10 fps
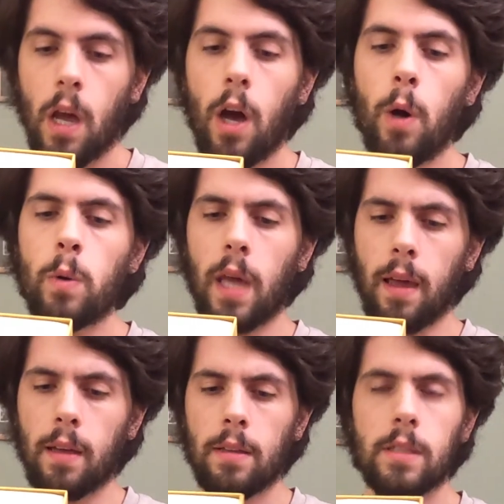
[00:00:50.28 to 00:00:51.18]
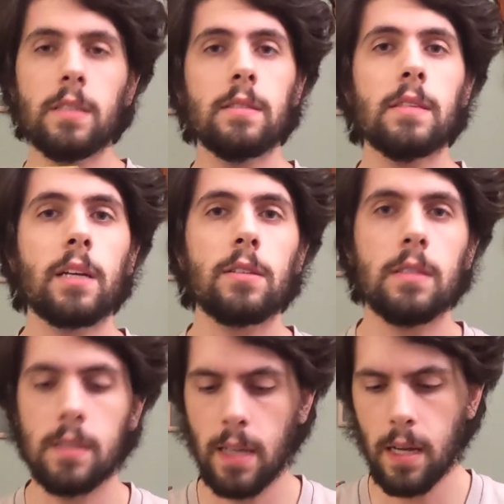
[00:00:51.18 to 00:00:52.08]
Okay. This is actually
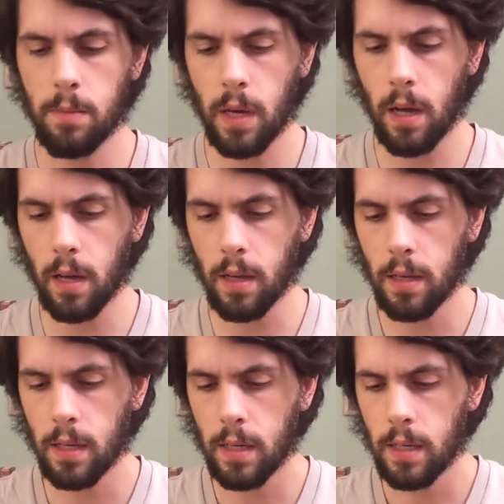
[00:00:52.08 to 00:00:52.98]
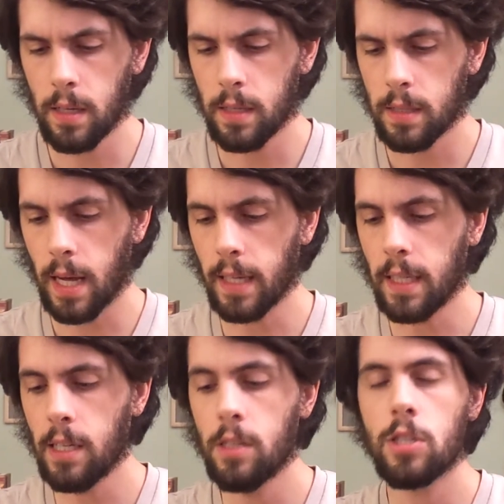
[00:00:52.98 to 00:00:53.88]
designed by
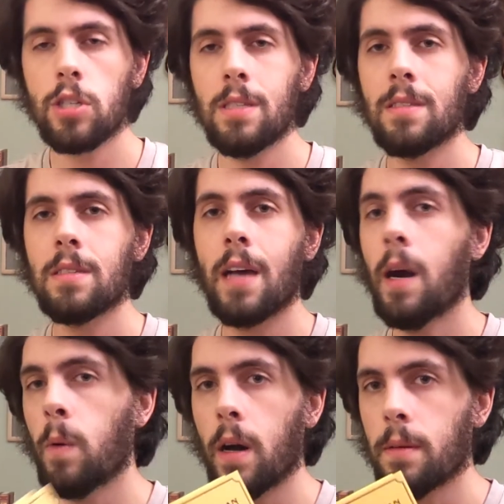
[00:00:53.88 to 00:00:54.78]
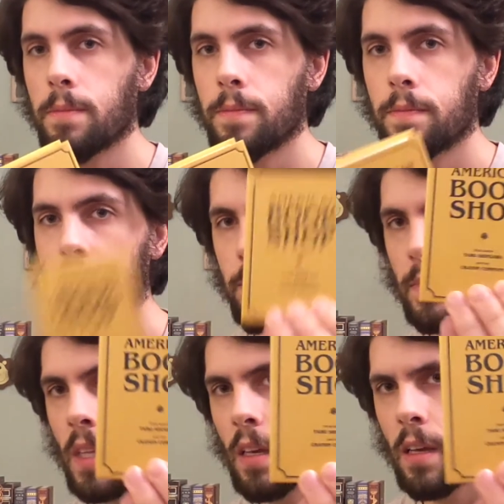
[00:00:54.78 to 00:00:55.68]
Taiki Shinzawa,
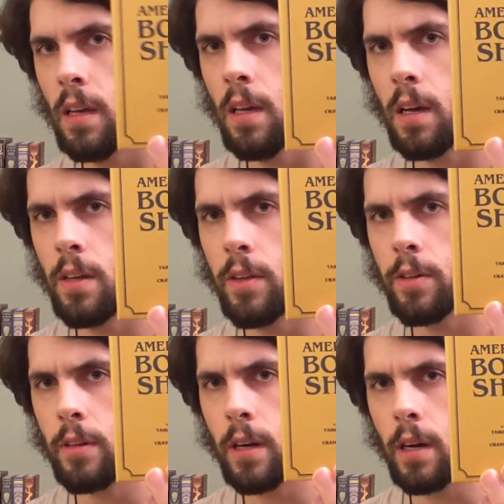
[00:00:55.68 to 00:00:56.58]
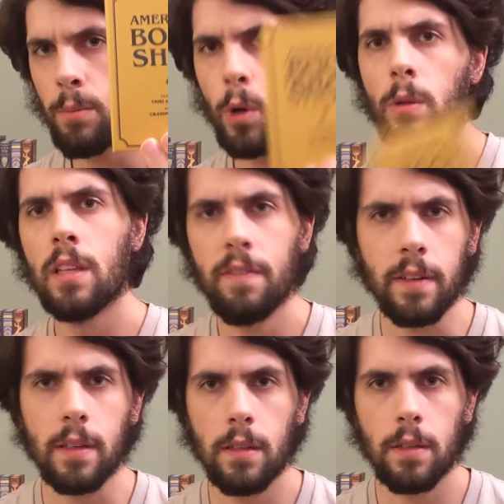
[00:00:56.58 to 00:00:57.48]
another
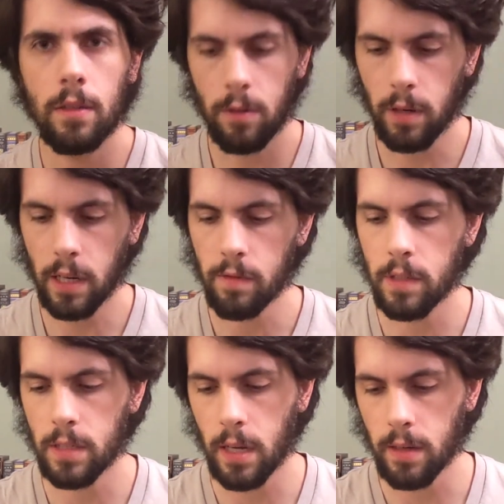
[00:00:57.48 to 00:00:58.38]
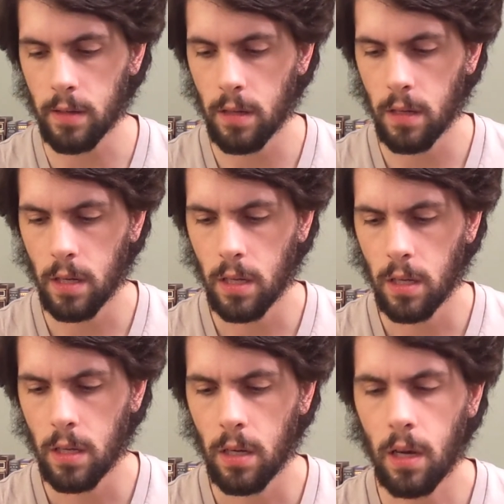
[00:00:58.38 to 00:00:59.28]
prolific creative designer
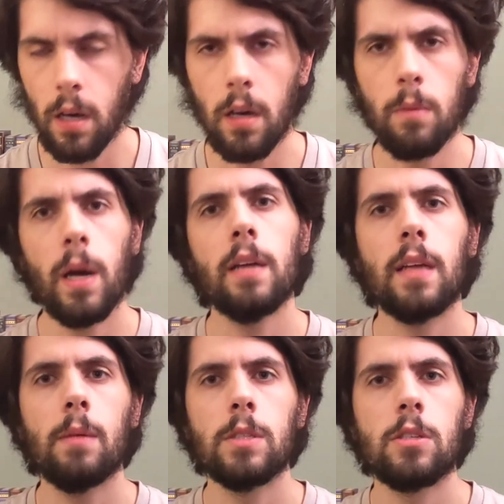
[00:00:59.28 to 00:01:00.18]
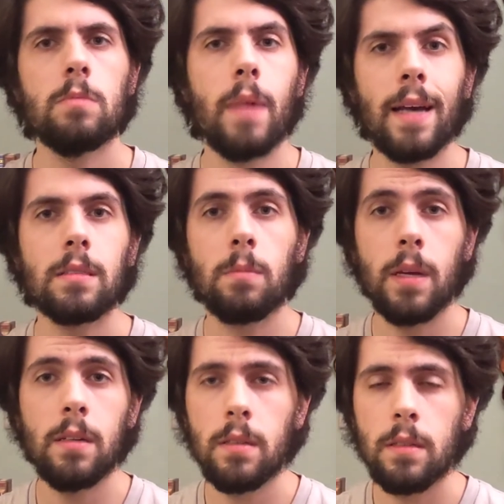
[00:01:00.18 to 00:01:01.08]
behind games such as
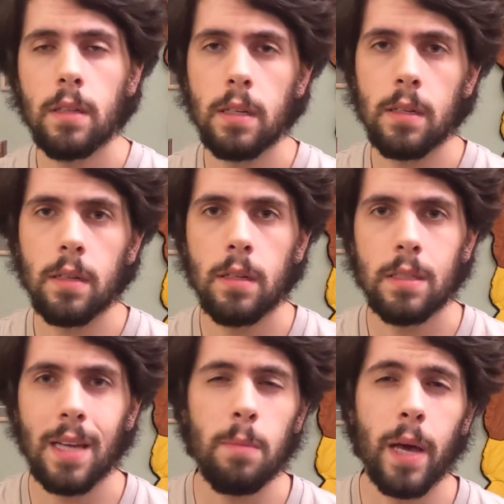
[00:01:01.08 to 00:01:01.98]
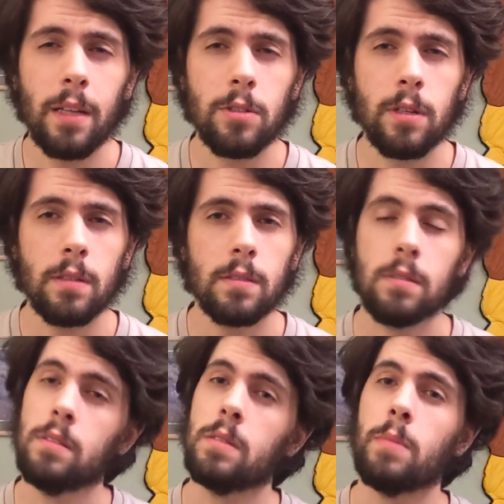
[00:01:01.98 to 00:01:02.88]
Maskmen and Time Palatrix,
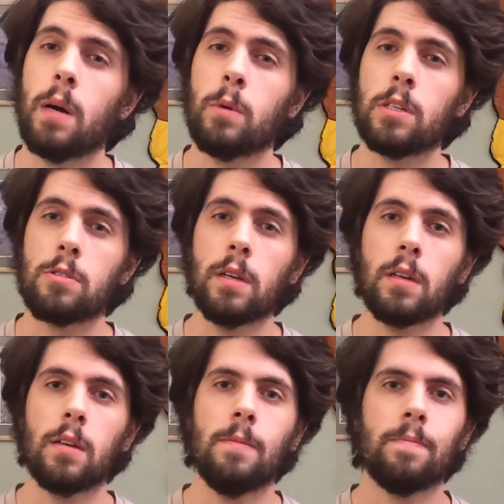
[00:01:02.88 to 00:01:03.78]
Zimbabwe Trick.